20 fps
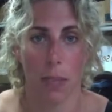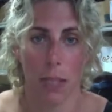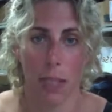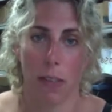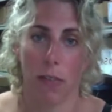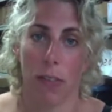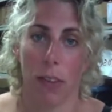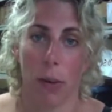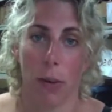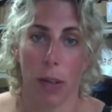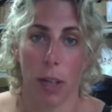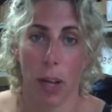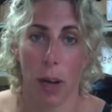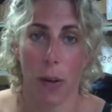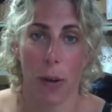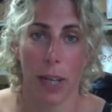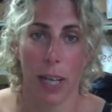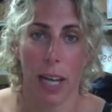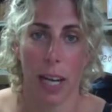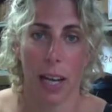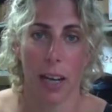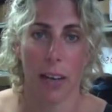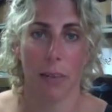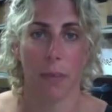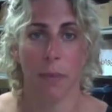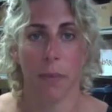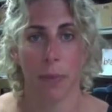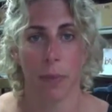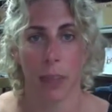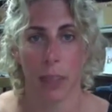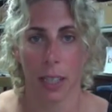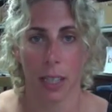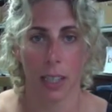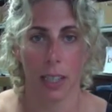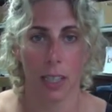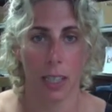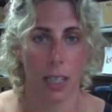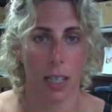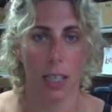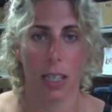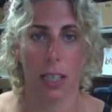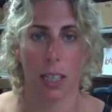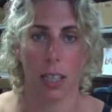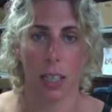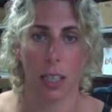And if they were going out, they'd stick it in